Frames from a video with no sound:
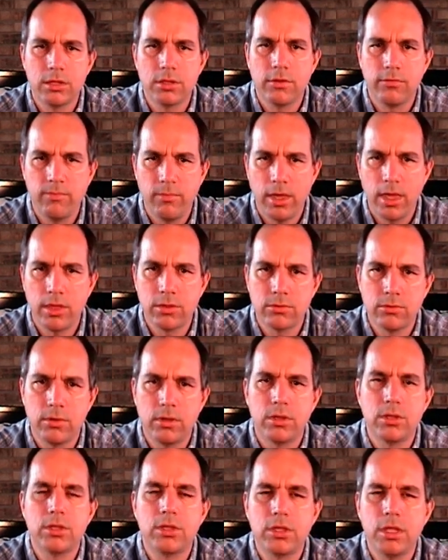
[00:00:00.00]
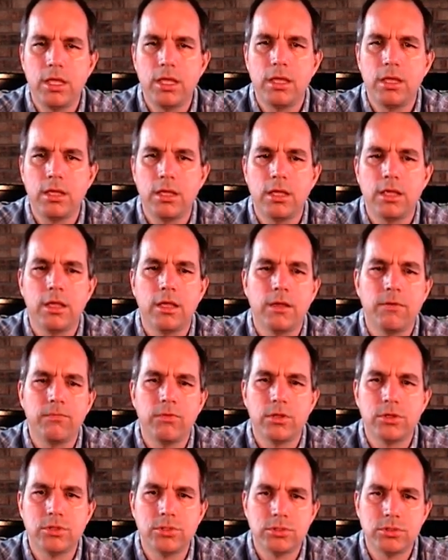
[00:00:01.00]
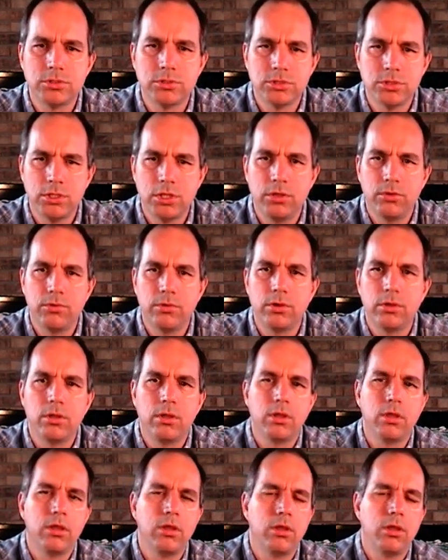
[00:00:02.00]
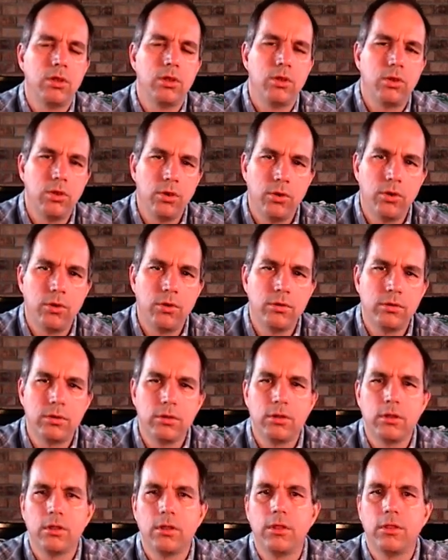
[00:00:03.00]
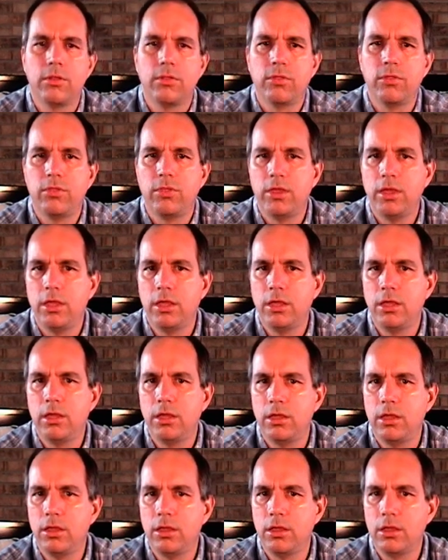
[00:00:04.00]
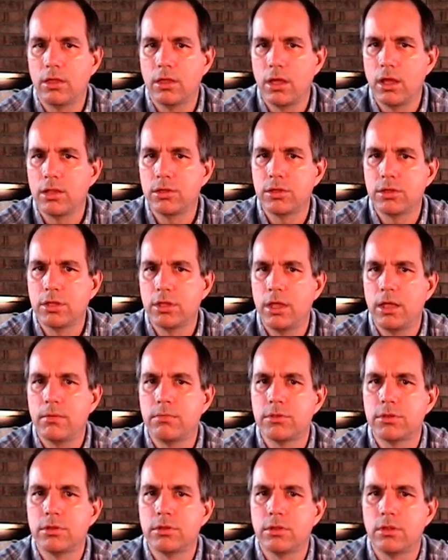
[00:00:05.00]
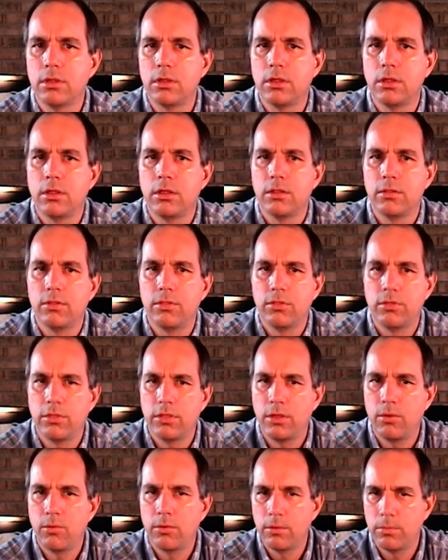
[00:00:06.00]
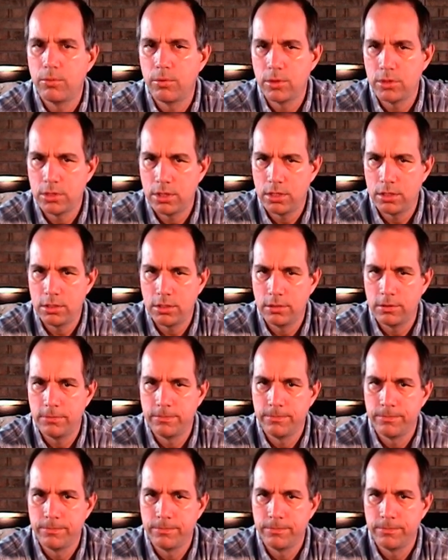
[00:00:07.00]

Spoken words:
of mastery, to see if the children learn the concepts that were presented.